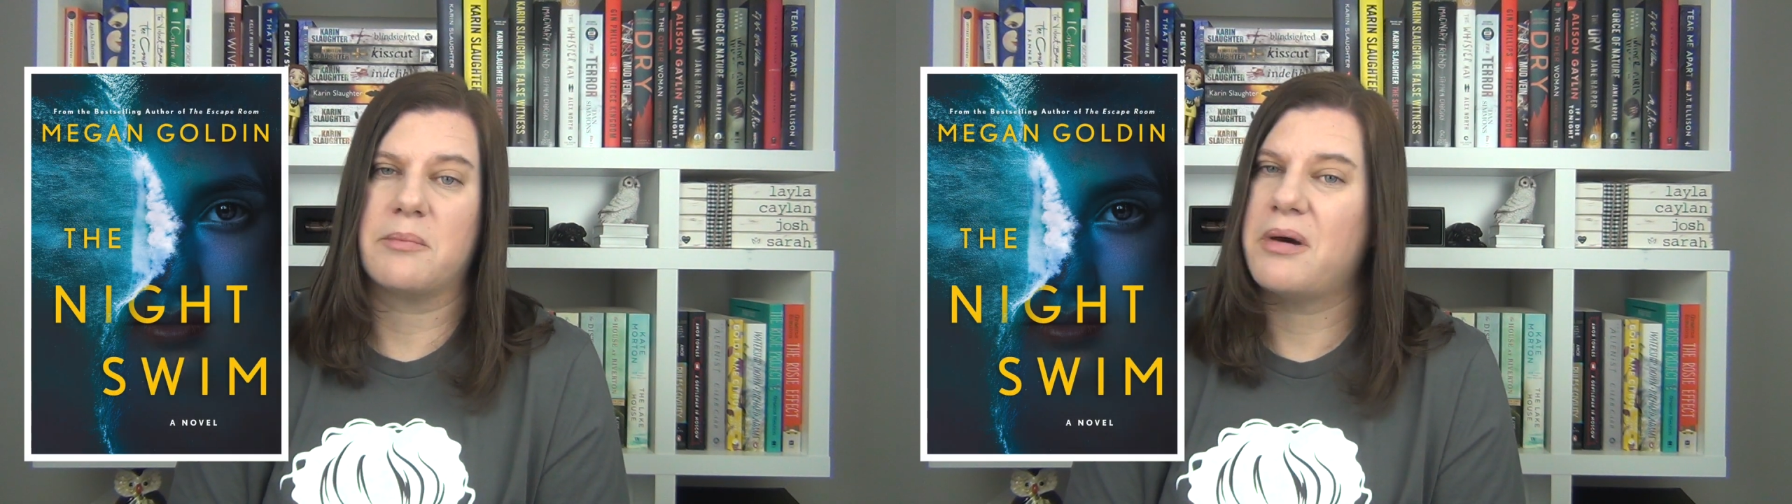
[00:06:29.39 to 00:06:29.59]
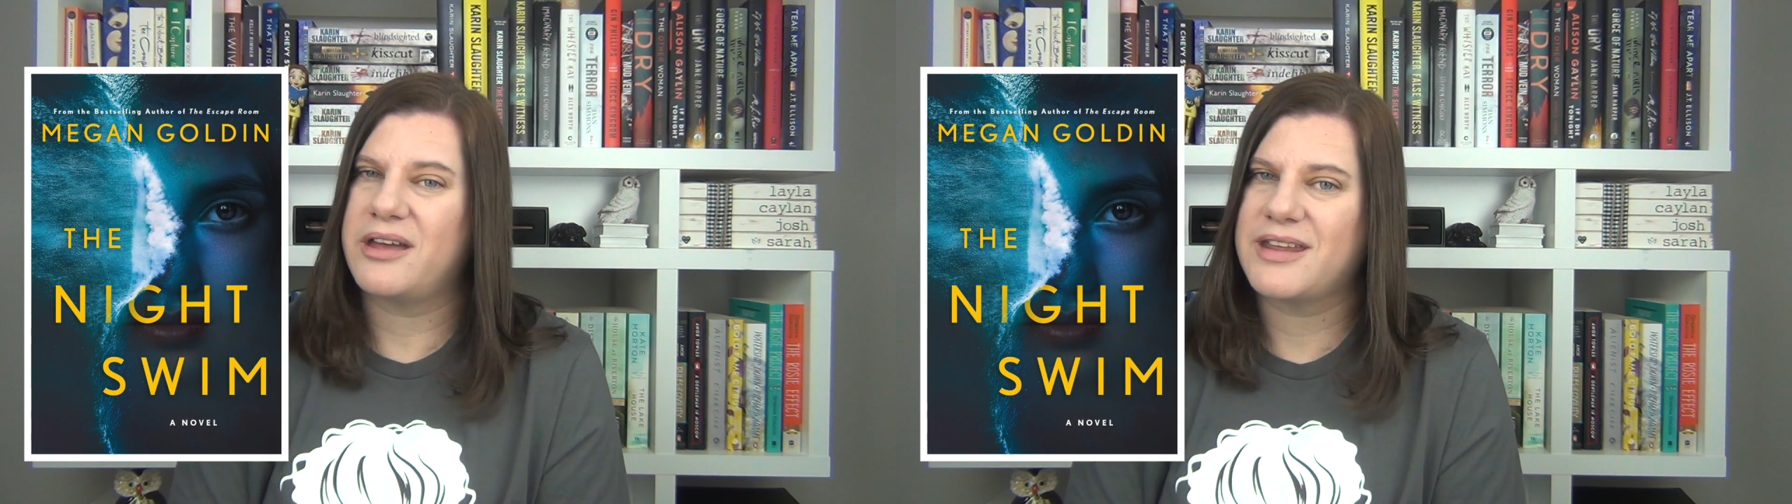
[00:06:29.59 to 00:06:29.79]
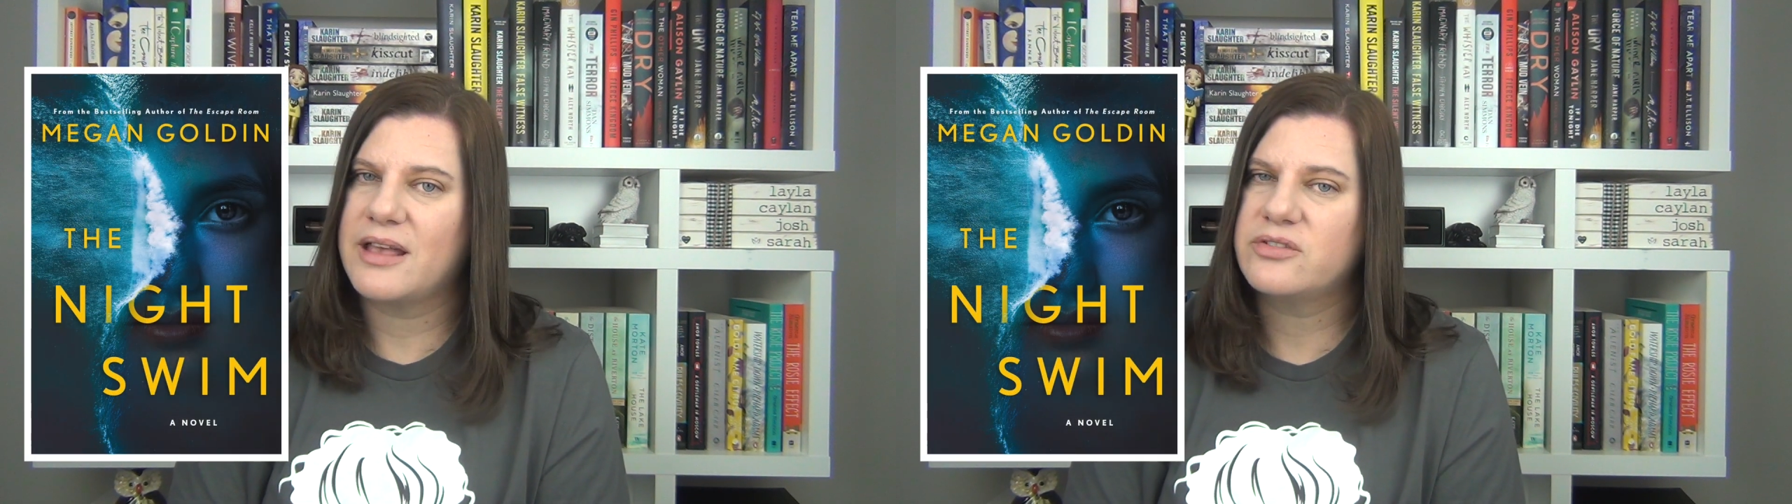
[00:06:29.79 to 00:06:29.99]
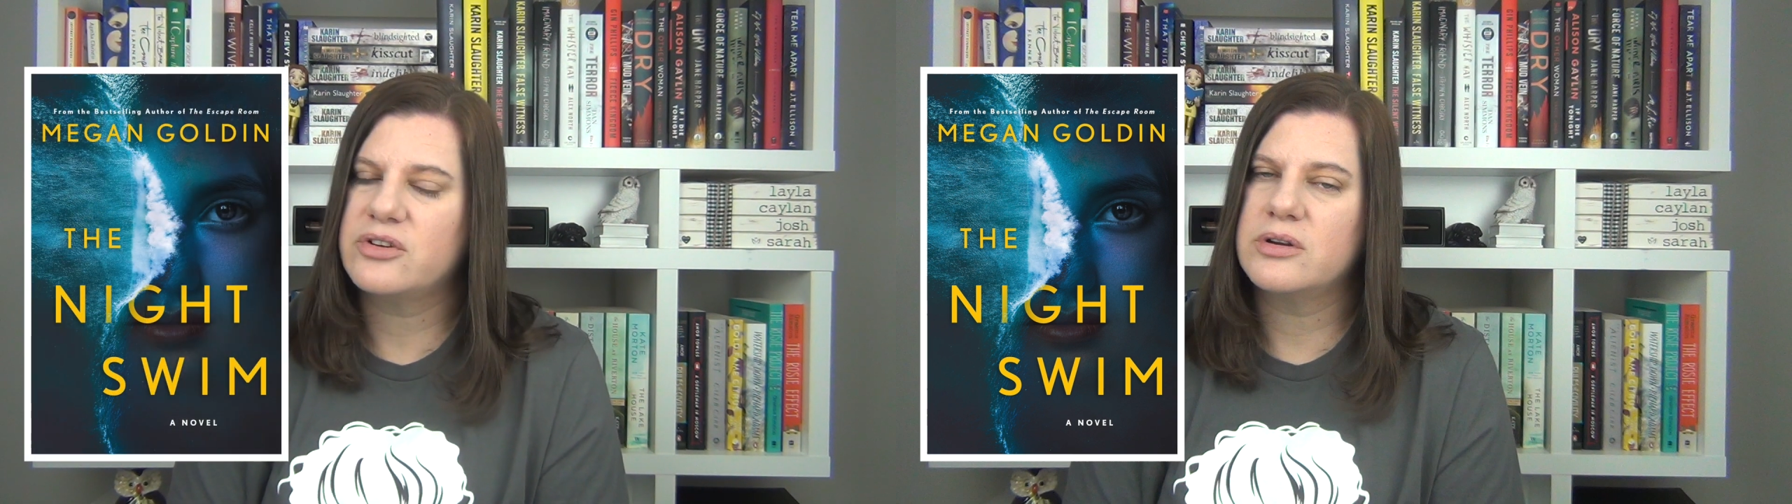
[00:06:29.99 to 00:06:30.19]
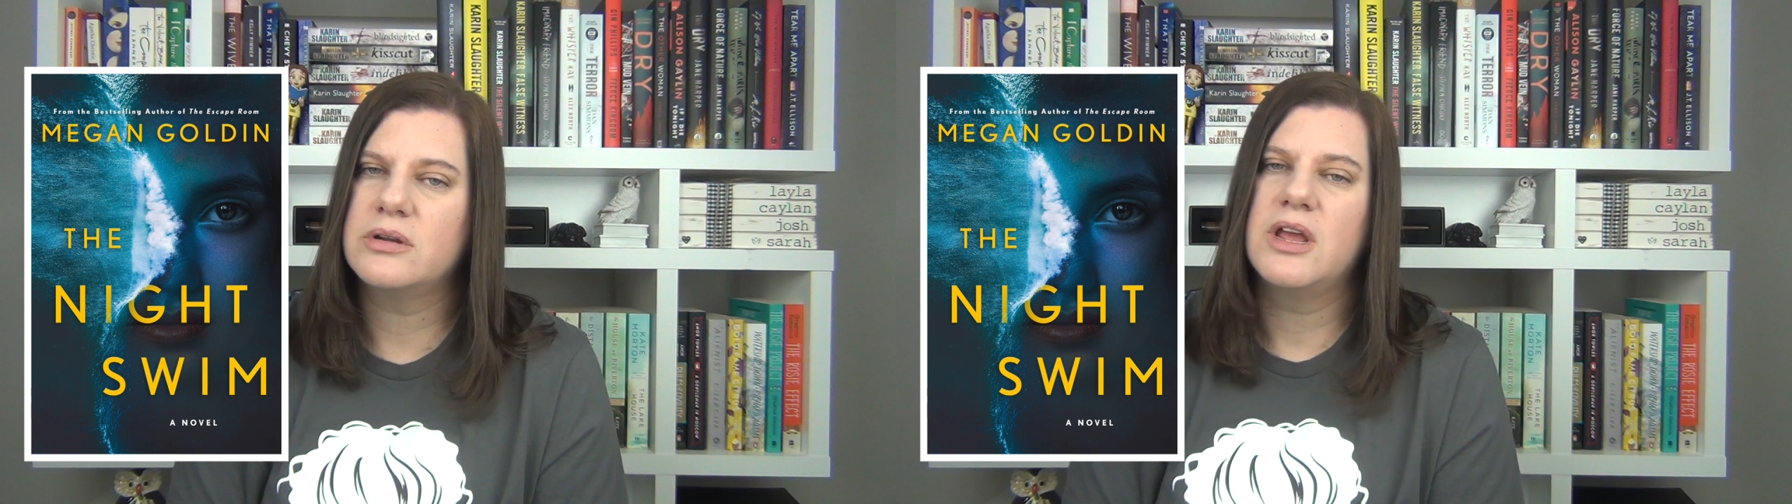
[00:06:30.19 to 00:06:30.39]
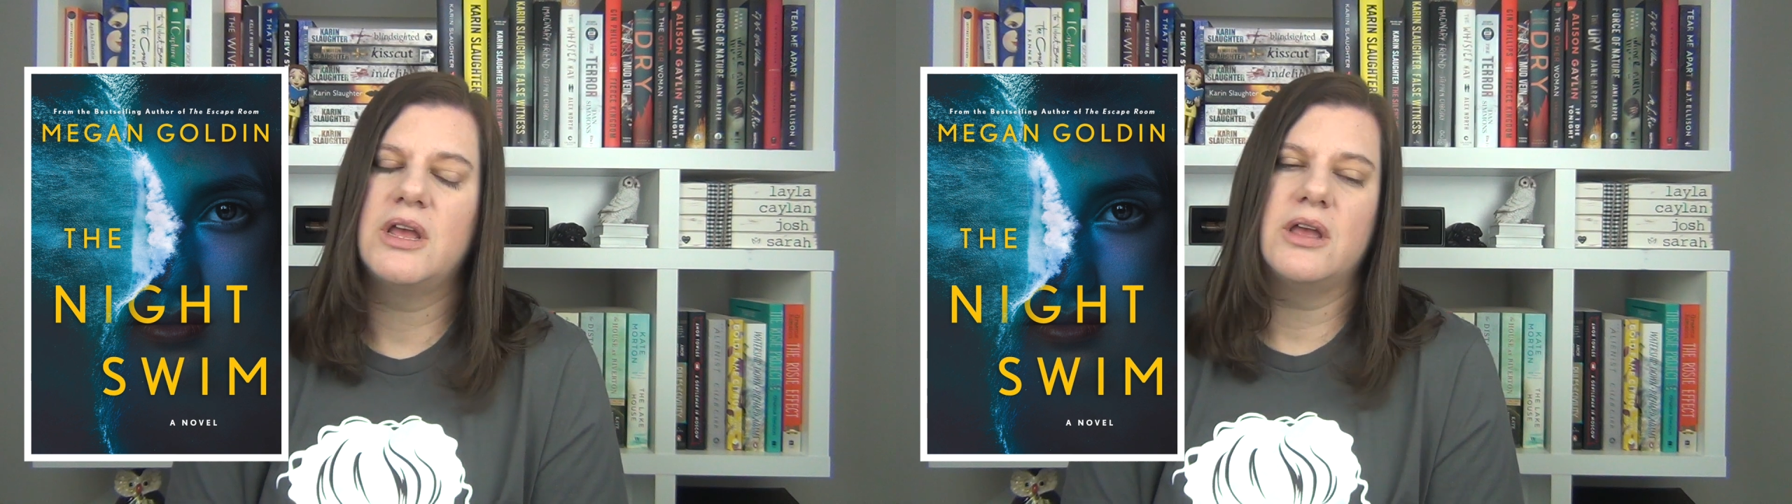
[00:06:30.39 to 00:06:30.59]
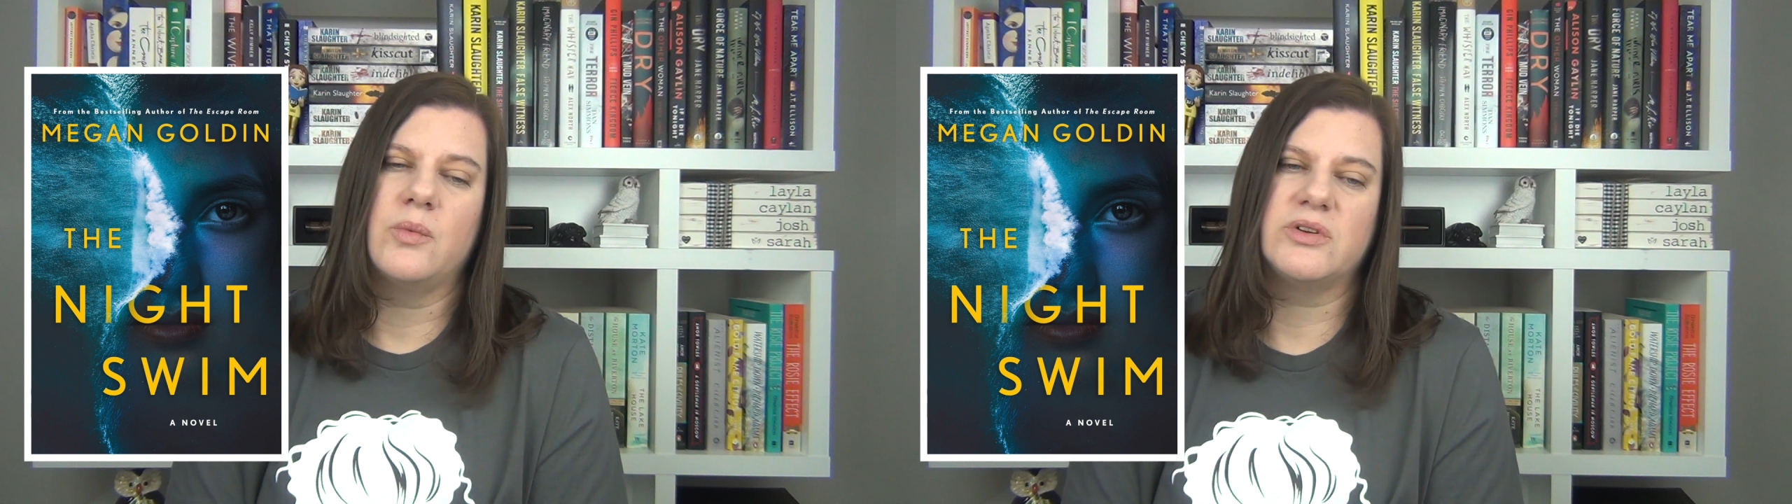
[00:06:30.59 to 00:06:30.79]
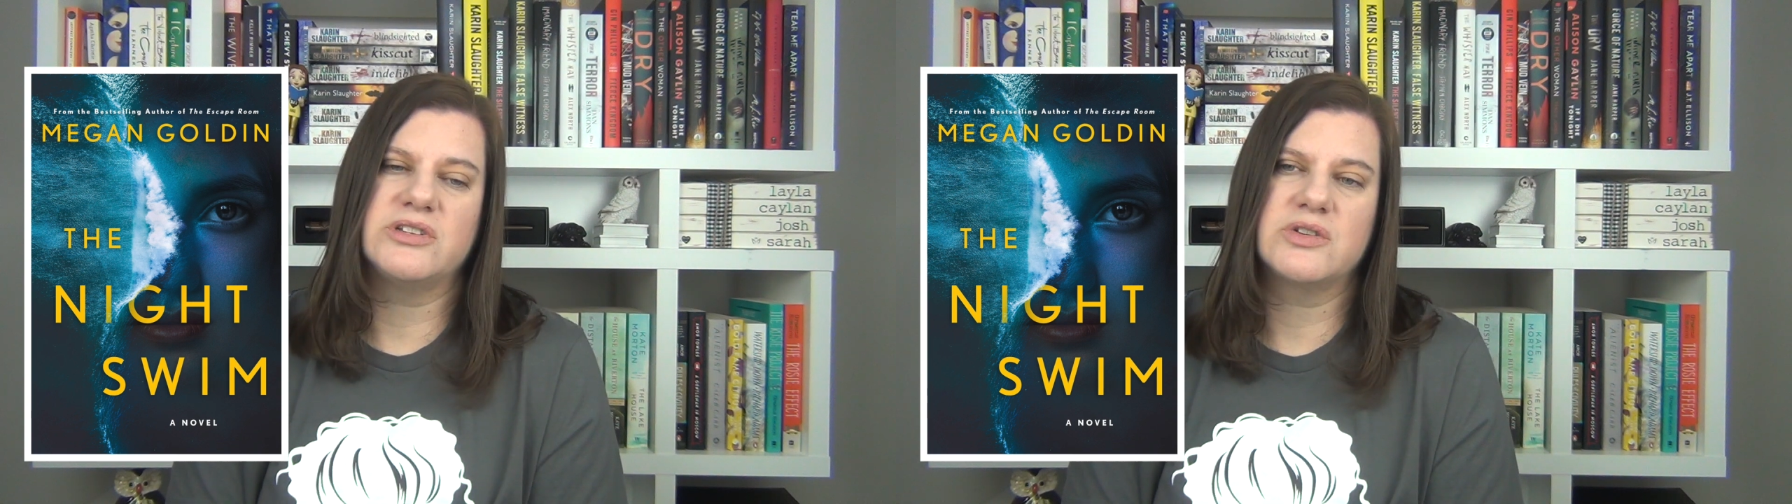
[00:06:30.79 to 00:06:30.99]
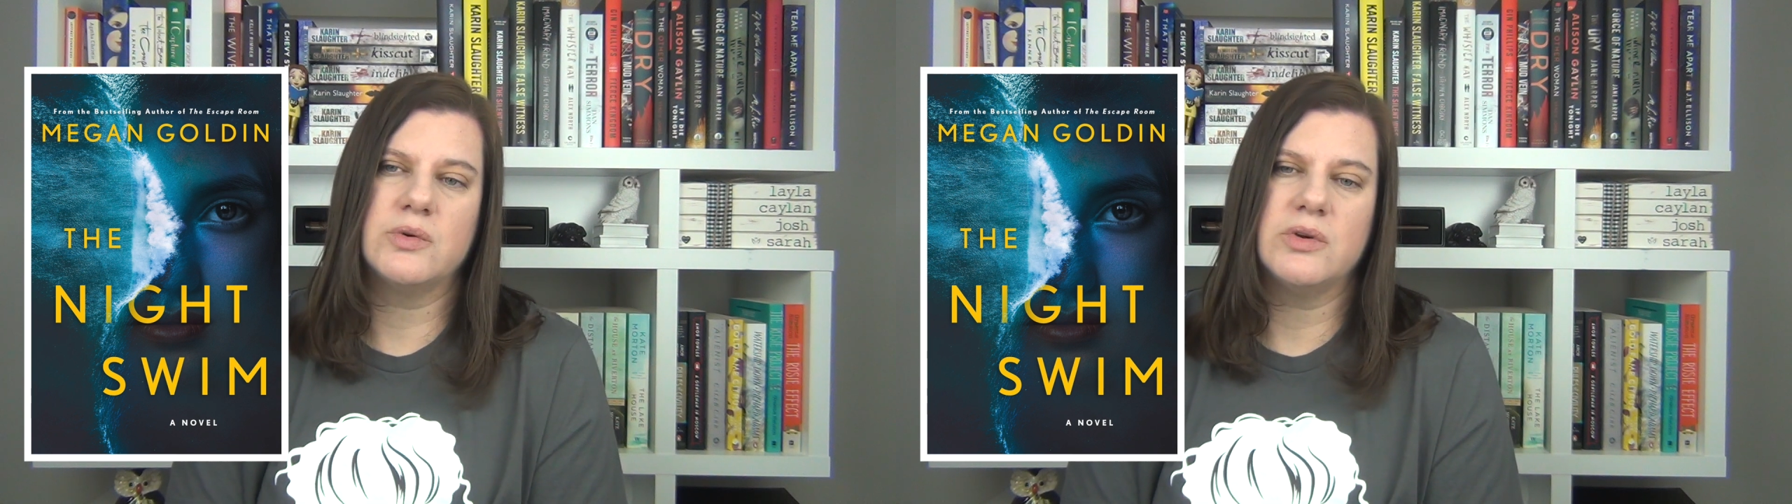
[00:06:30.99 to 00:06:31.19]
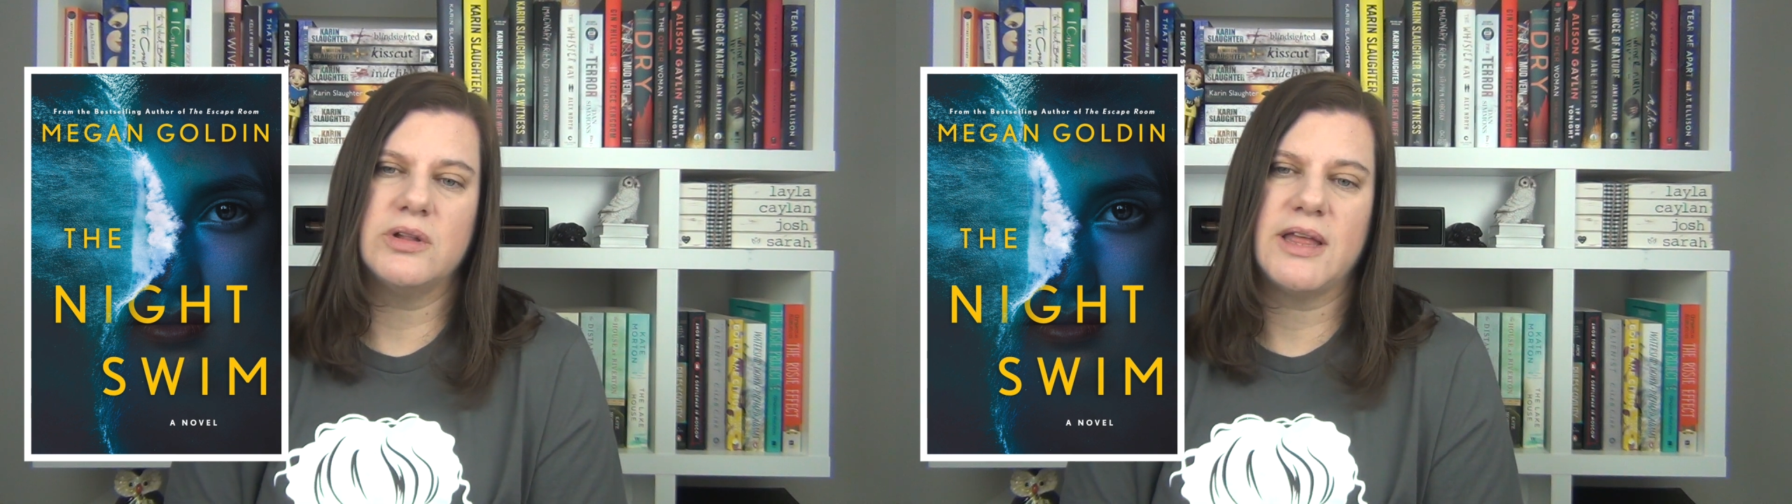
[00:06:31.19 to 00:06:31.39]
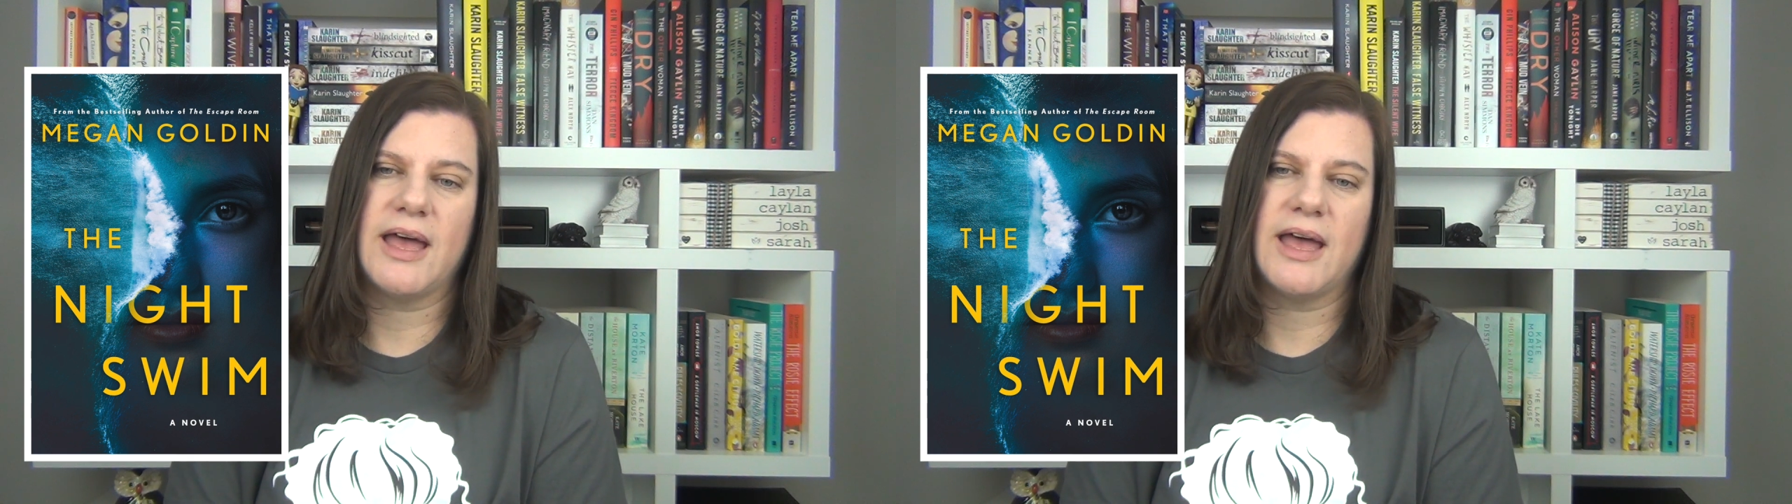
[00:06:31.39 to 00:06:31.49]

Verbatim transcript: podcaster, which is cool.